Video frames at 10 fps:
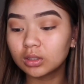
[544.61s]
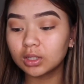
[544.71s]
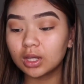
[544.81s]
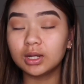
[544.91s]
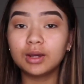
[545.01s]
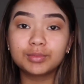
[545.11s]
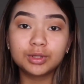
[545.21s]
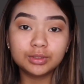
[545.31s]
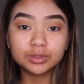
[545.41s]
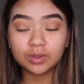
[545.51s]
Okay, now I'm
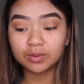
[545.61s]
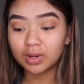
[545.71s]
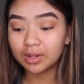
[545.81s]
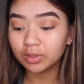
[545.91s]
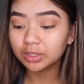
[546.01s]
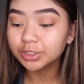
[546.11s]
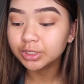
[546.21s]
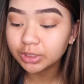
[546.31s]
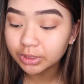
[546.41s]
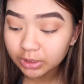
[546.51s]
going to use one of my
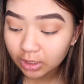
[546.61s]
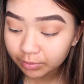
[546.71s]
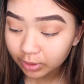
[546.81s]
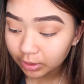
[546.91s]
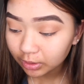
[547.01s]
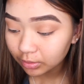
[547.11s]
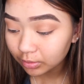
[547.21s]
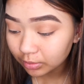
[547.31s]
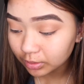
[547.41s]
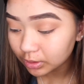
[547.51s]
brushes. I'm going to
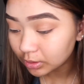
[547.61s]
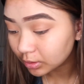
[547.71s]
use